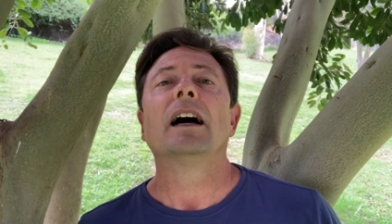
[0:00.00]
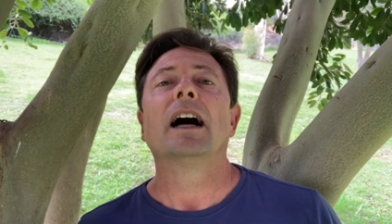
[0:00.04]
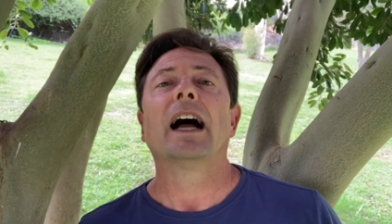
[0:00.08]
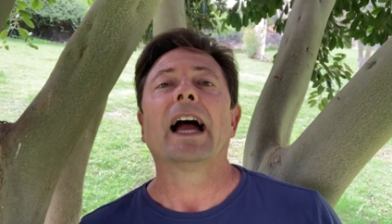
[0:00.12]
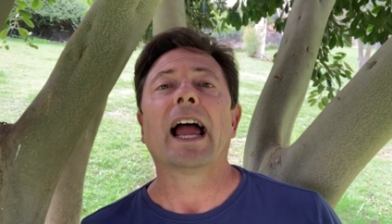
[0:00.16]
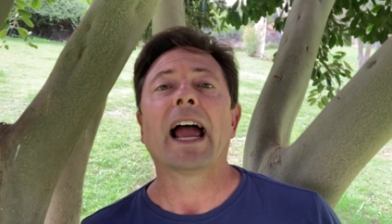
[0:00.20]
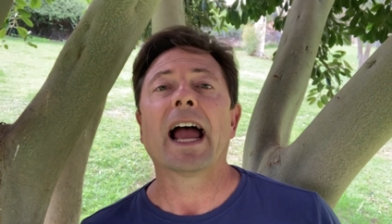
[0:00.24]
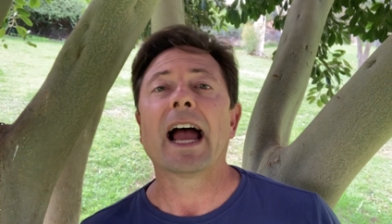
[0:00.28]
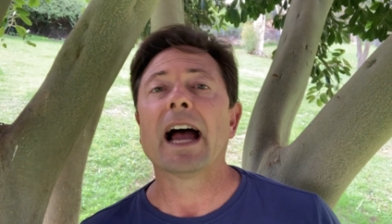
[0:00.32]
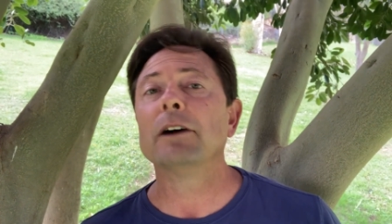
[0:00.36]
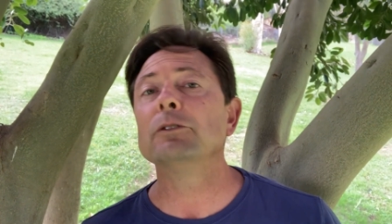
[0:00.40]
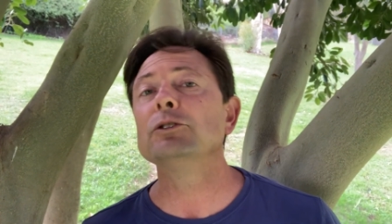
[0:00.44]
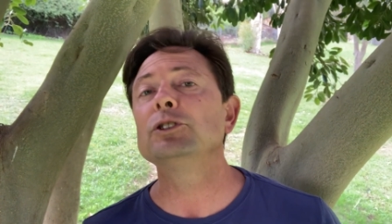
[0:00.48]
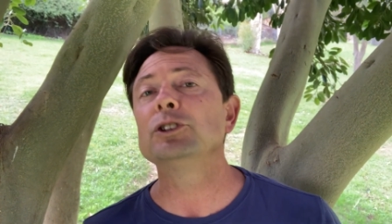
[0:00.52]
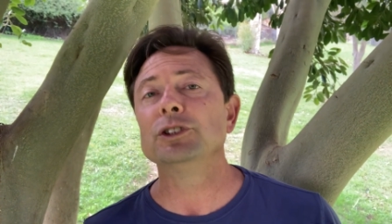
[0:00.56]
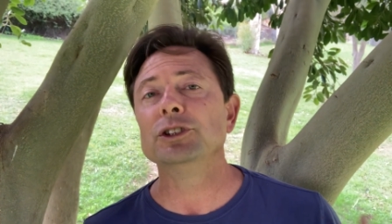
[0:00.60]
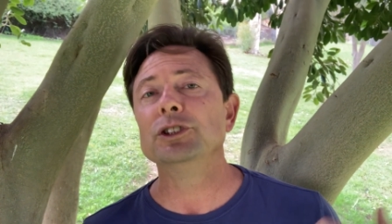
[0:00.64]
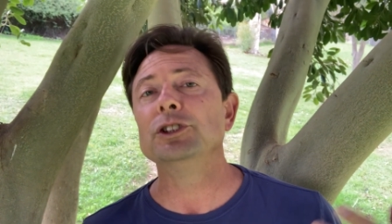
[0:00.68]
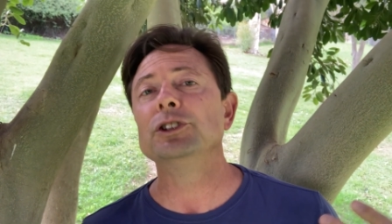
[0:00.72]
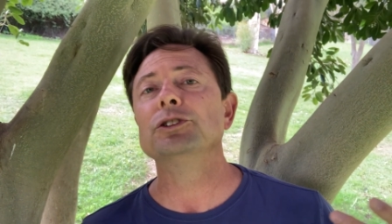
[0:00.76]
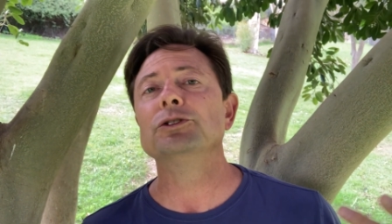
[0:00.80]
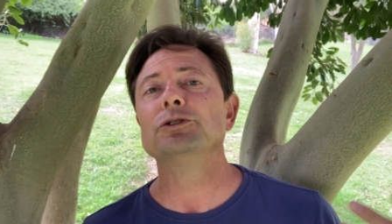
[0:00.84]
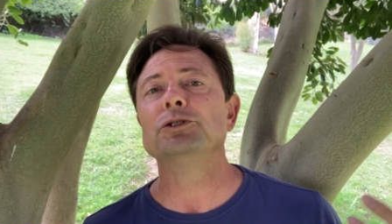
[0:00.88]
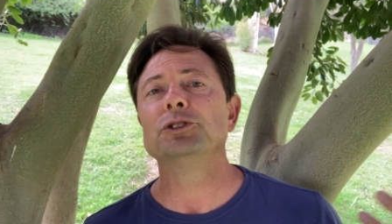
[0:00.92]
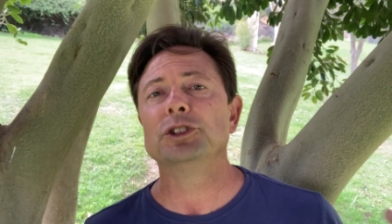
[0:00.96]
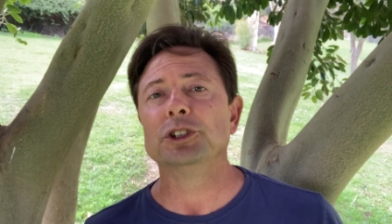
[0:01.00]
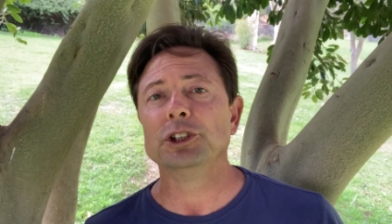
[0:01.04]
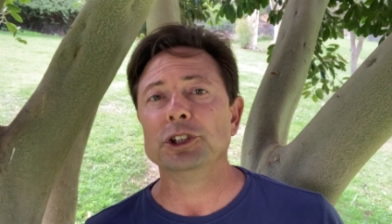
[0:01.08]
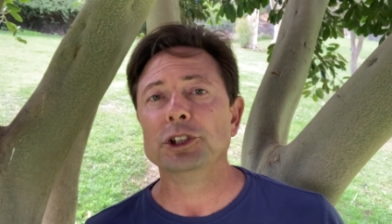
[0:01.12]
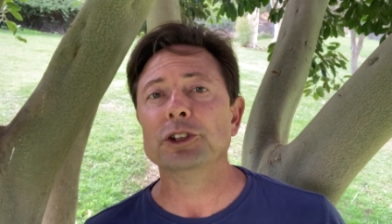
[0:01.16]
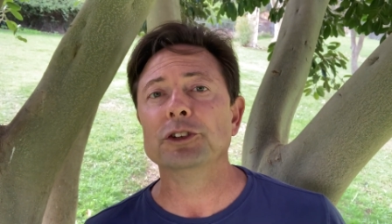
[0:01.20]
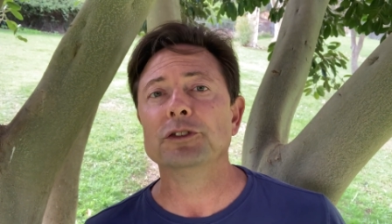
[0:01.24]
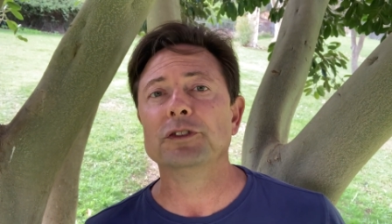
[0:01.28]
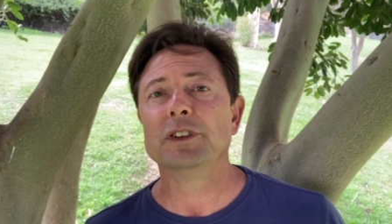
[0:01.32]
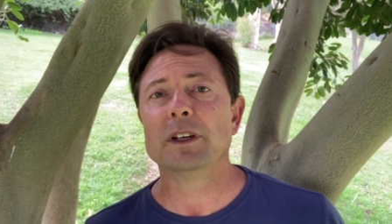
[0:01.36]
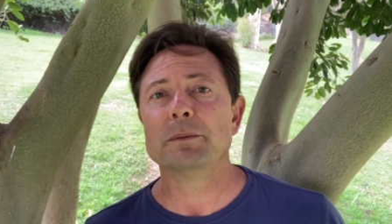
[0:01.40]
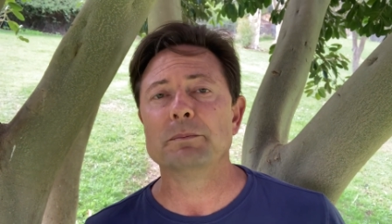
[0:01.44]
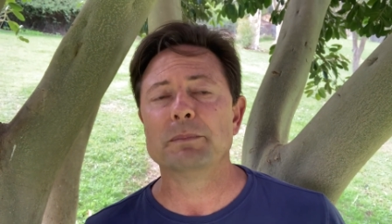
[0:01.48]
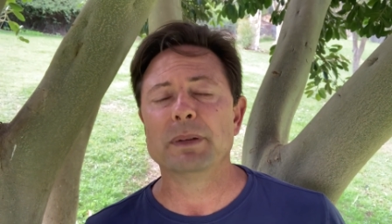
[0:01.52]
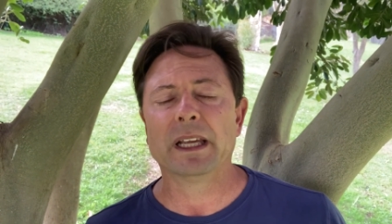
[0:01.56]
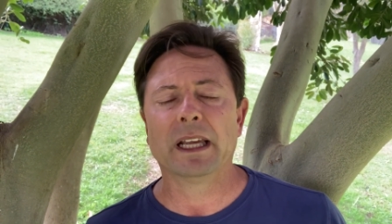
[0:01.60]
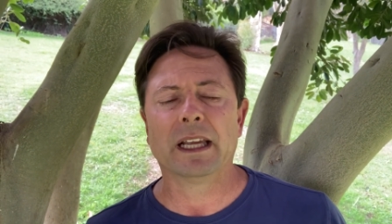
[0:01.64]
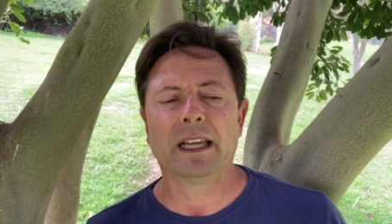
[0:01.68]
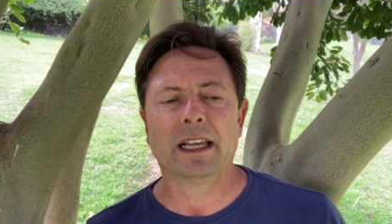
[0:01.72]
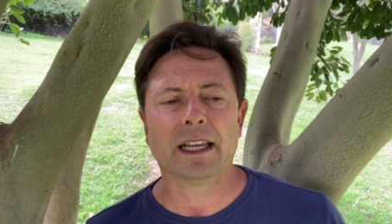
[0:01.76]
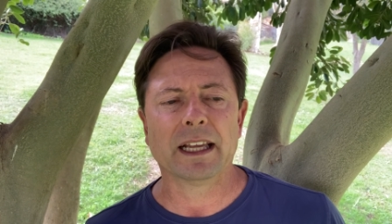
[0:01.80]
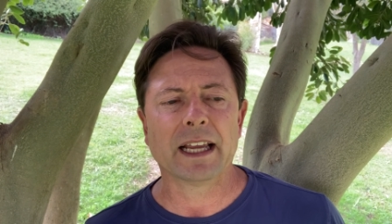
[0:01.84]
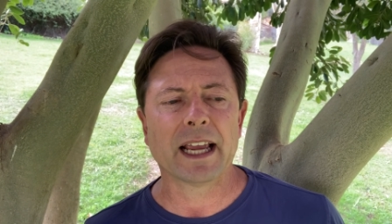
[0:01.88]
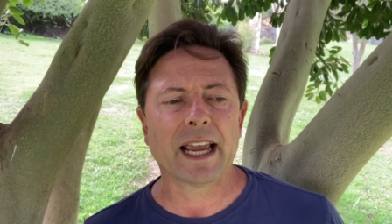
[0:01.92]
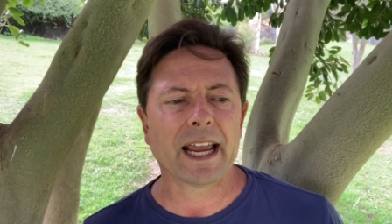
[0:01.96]
how to use
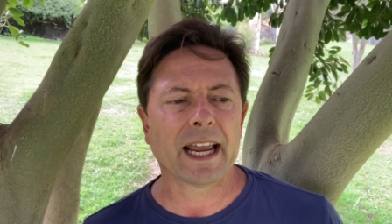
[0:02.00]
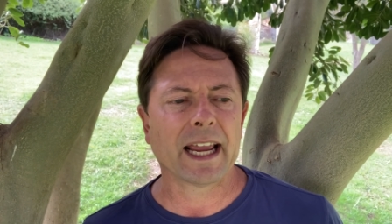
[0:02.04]
UVB.